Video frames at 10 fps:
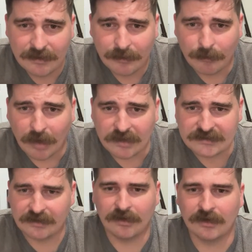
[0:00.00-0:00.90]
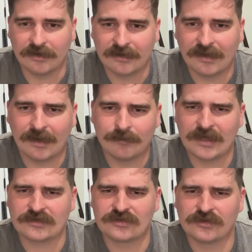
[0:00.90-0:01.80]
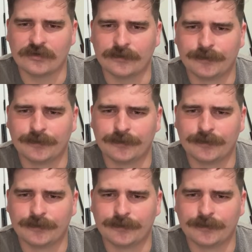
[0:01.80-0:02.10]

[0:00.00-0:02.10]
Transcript: Moz gun. I'm not sure.